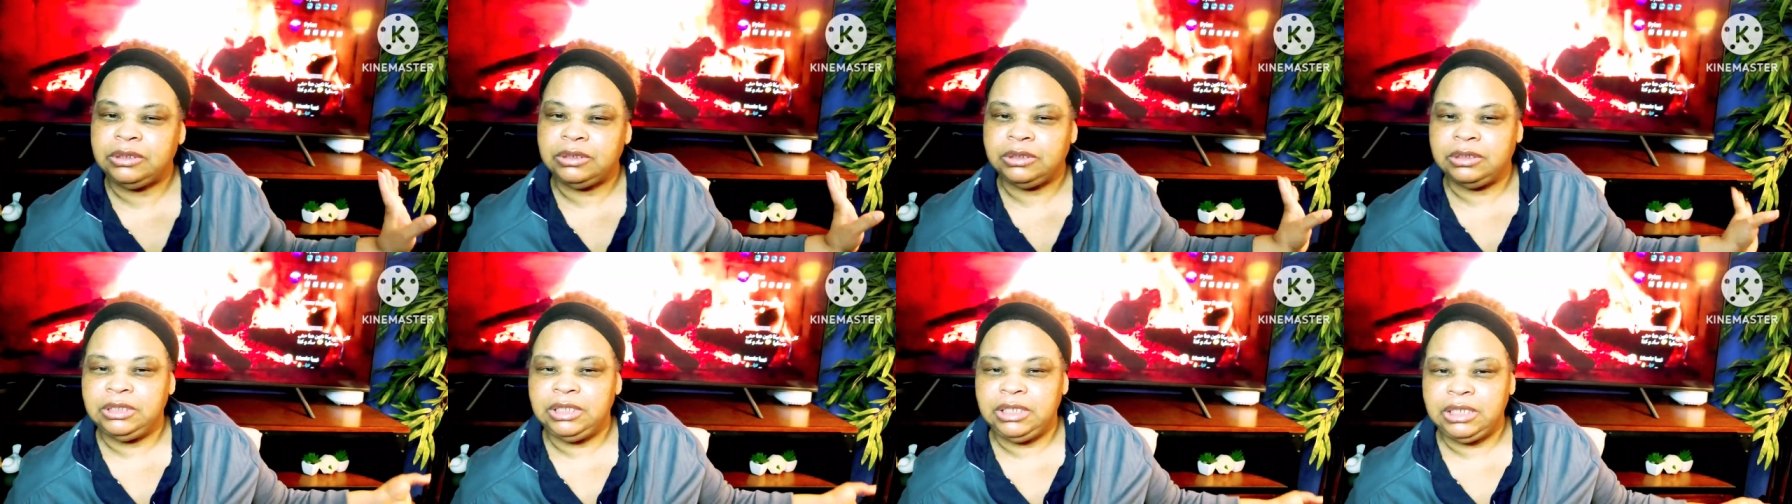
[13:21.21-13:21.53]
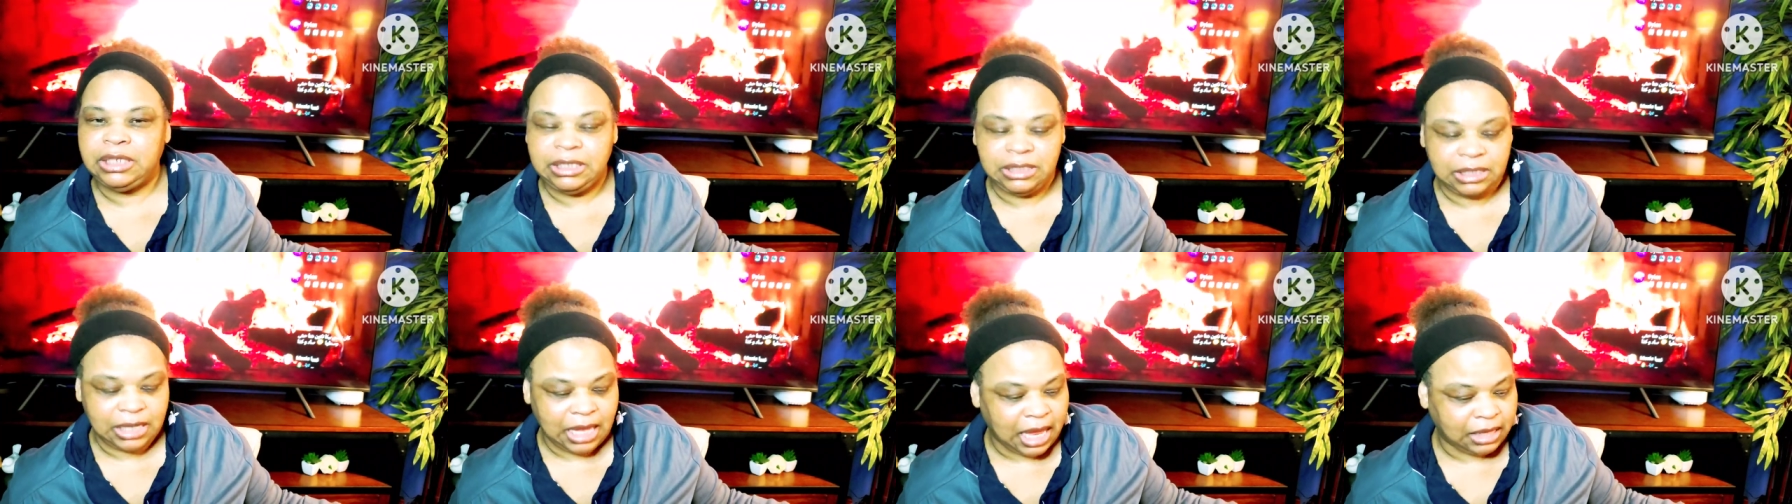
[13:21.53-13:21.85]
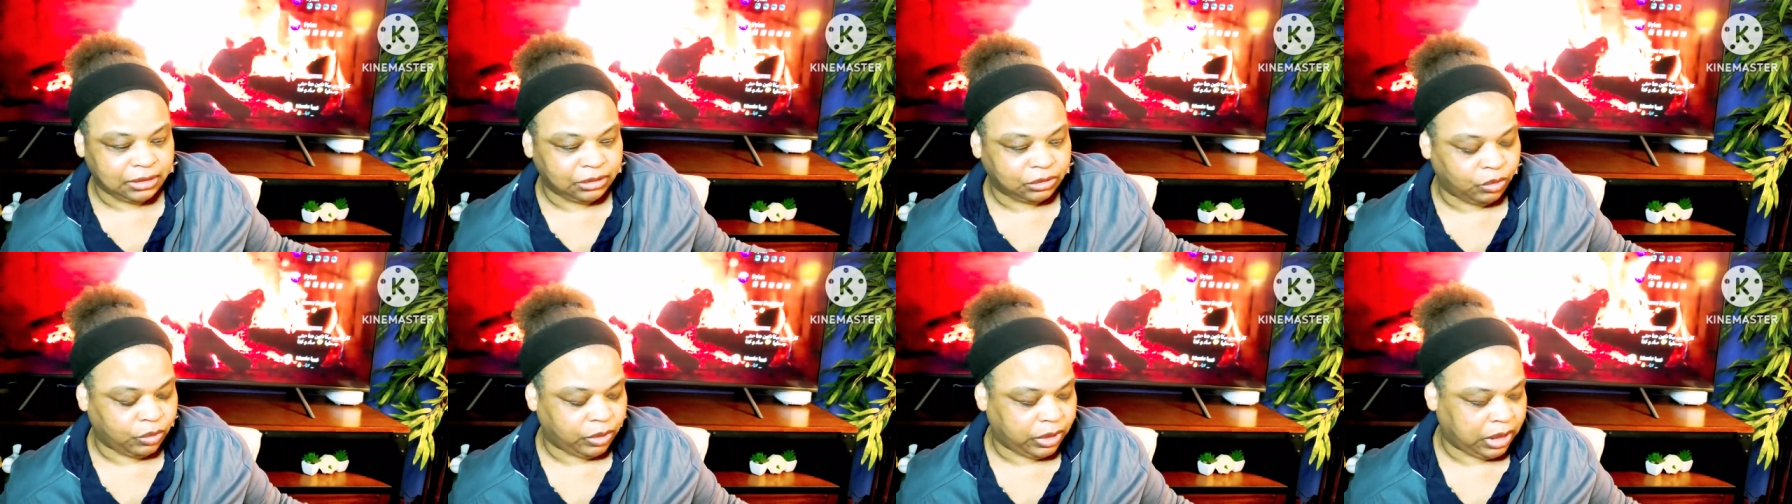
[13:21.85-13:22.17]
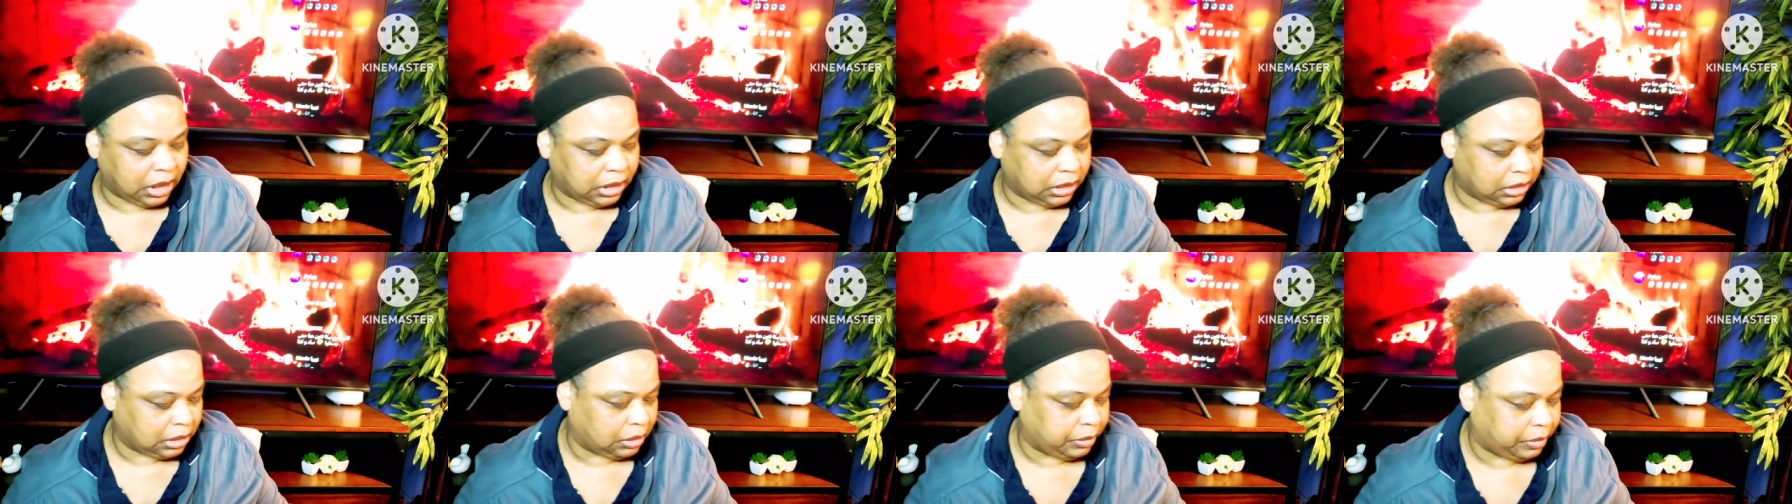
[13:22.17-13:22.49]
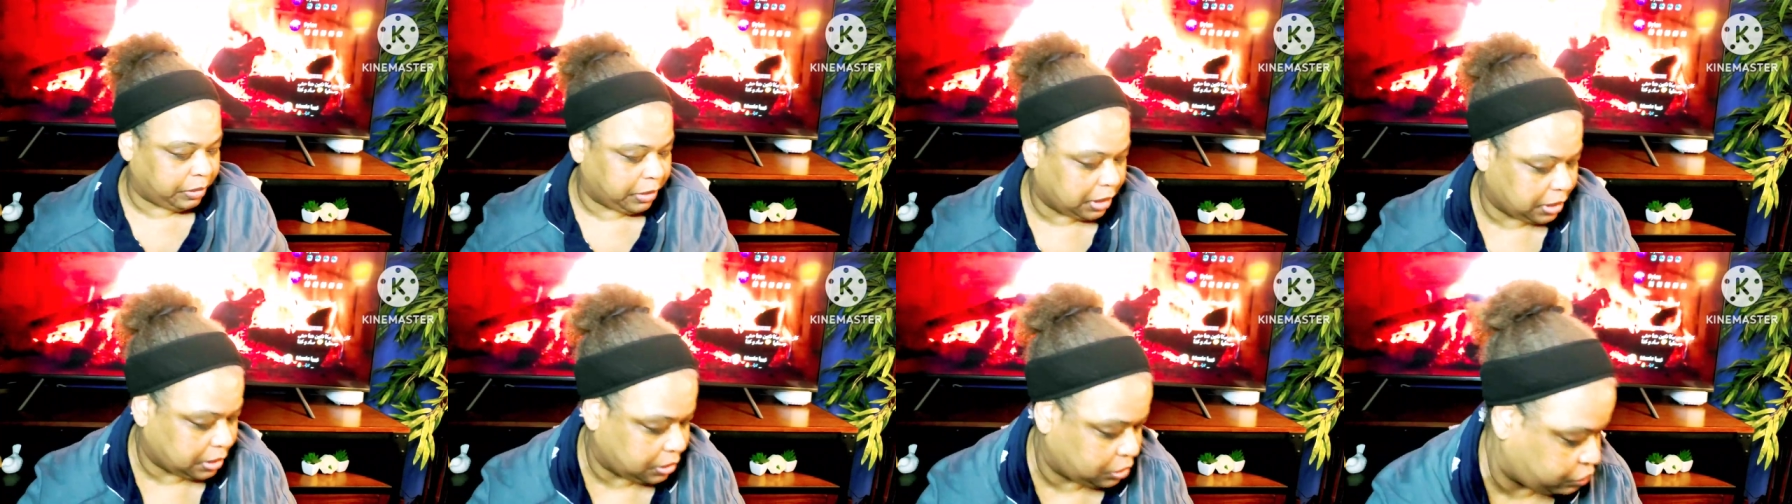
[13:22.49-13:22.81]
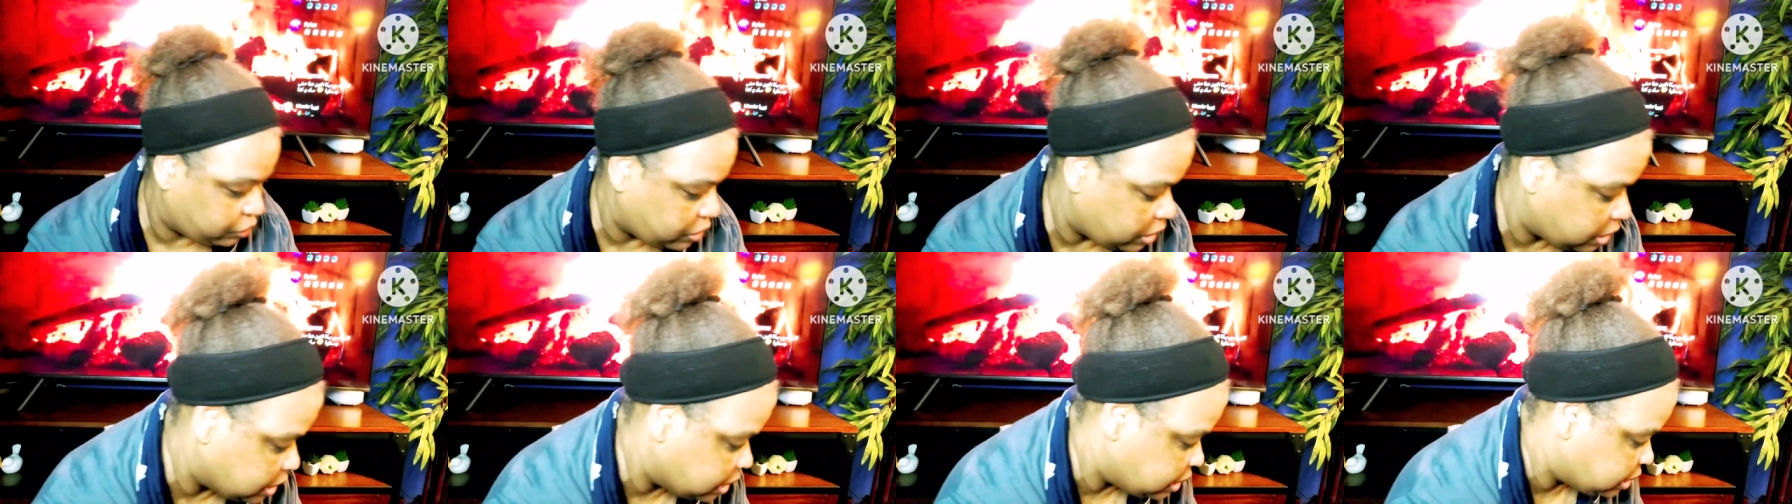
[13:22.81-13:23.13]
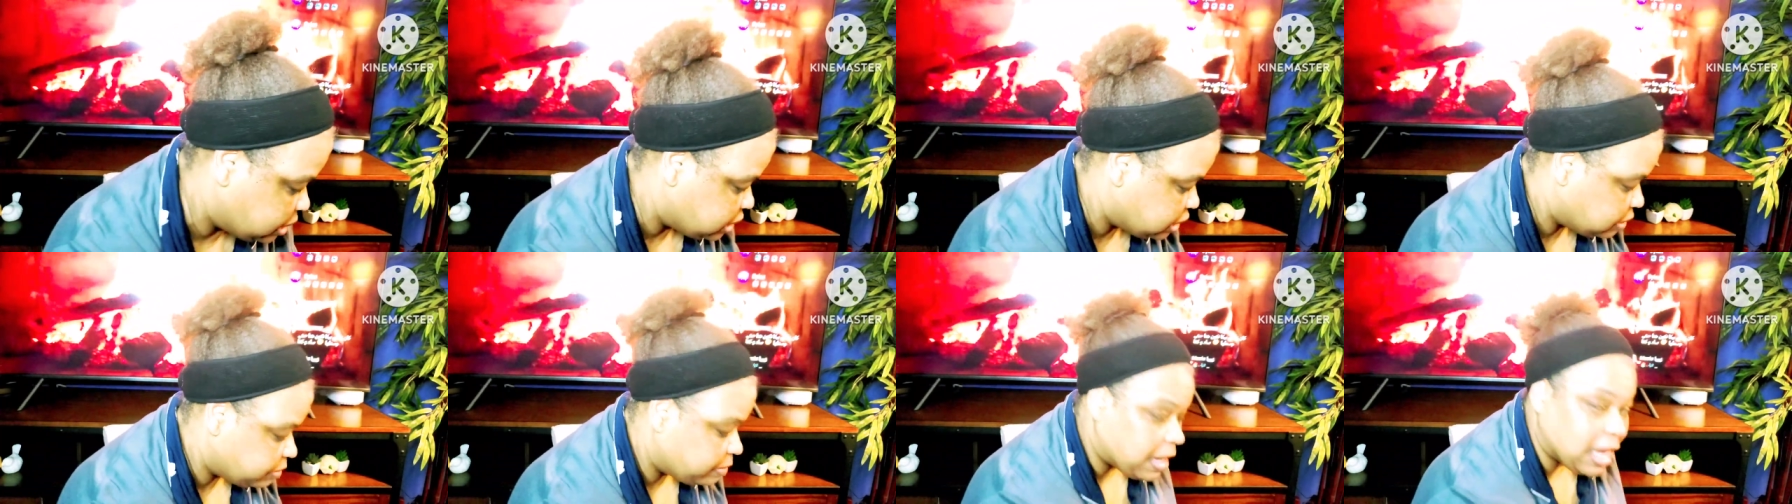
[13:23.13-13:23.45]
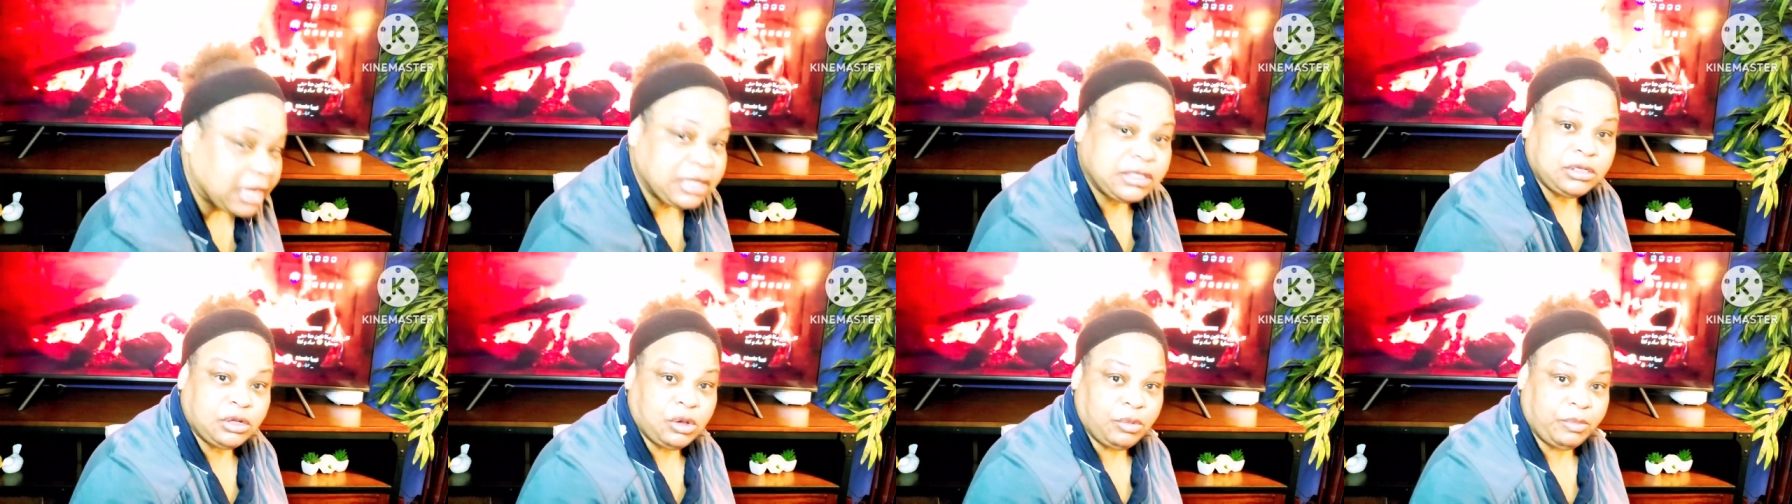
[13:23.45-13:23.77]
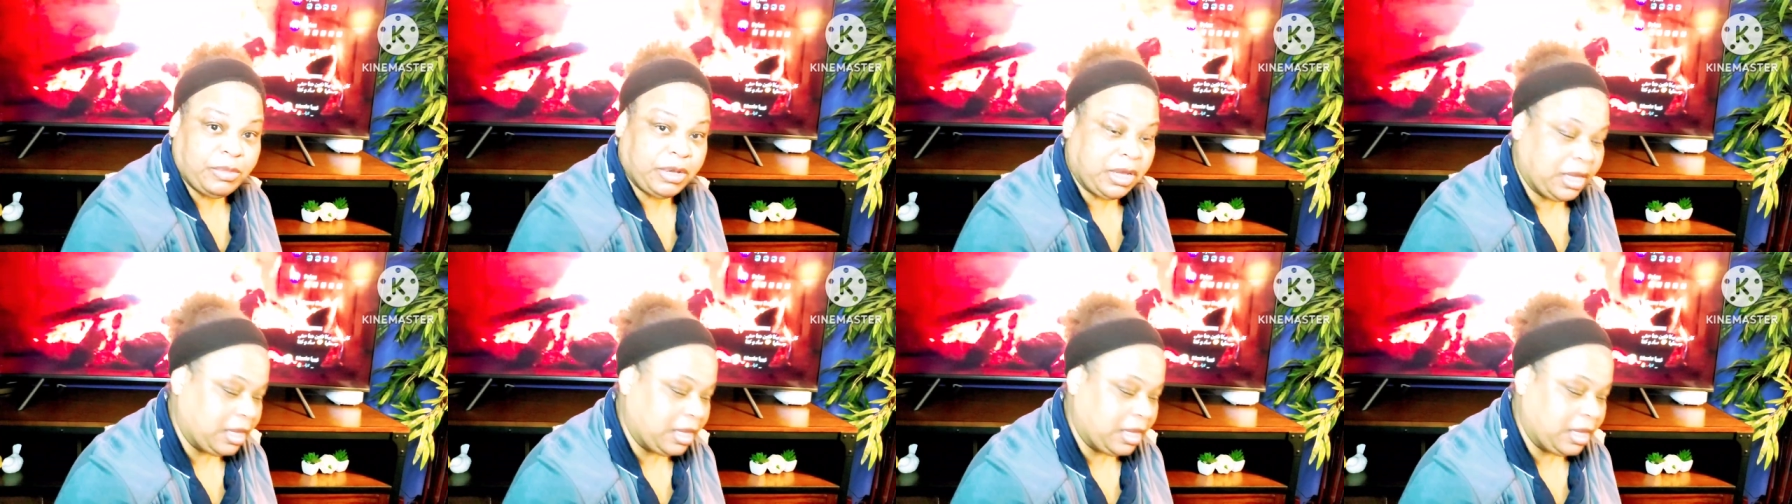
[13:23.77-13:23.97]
lean in out the way a little bit, try to get this box on